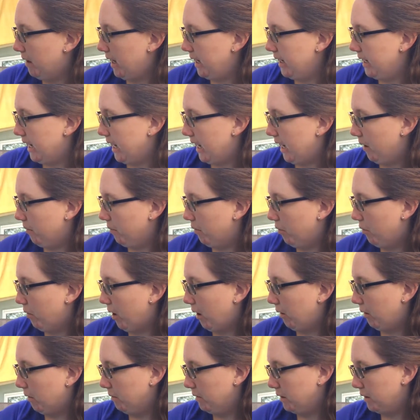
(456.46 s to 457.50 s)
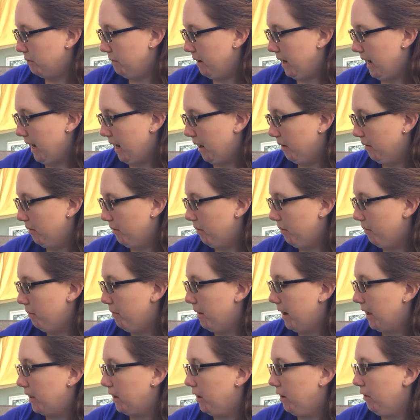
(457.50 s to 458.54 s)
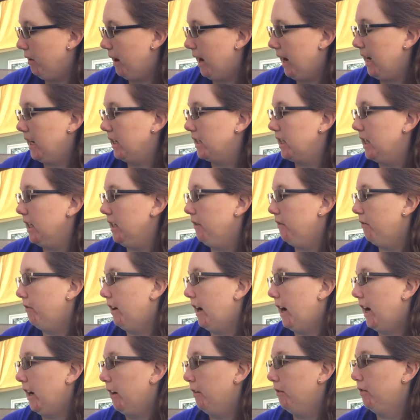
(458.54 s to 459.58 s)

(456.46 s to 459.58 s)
my name welcomes me. Matthew 18 5.